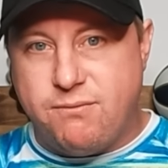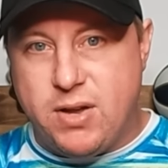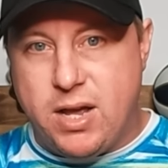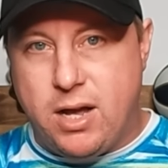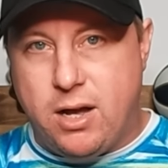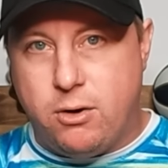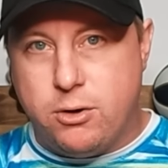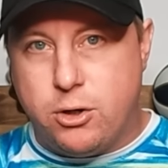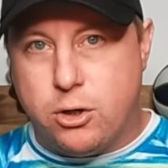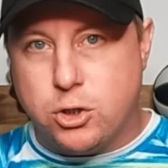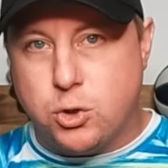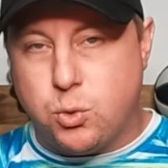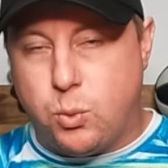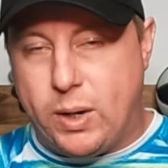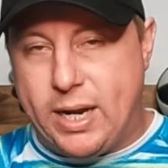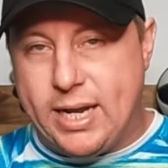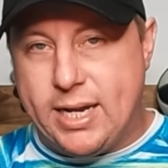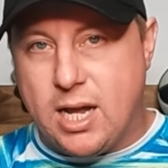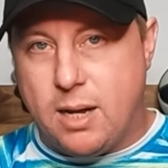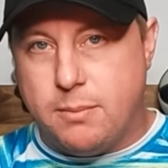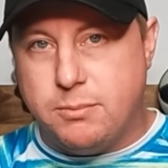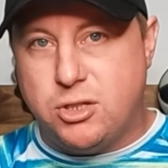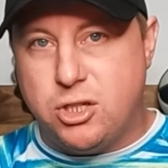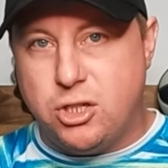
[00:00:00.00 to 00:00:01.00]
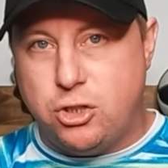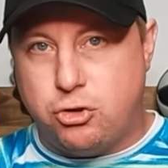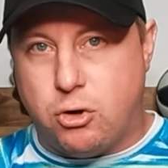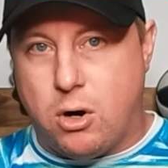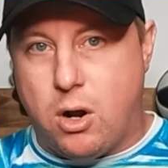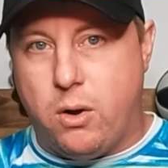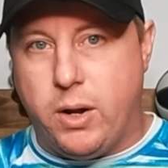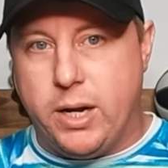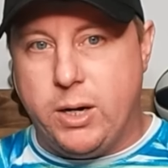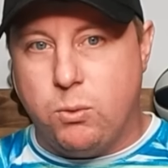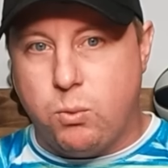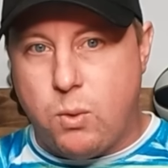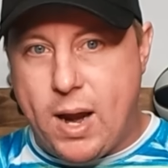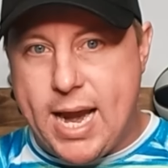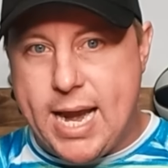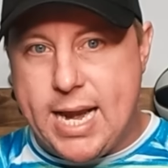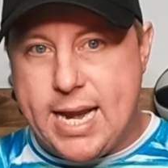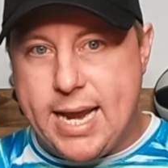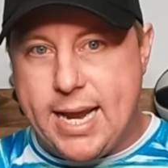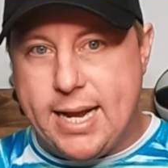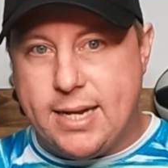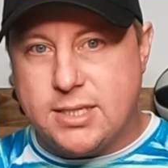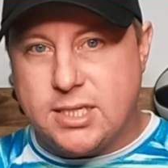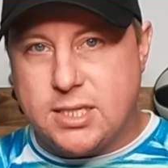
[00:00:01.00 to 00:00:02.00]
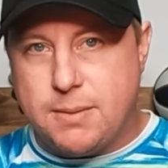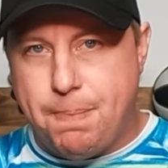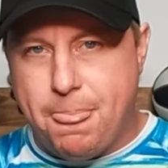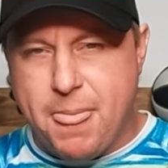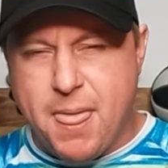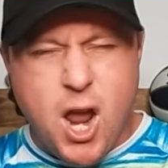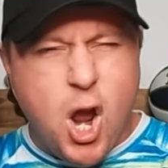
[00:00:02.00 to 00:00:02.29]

failures when it comes to drawing ratings.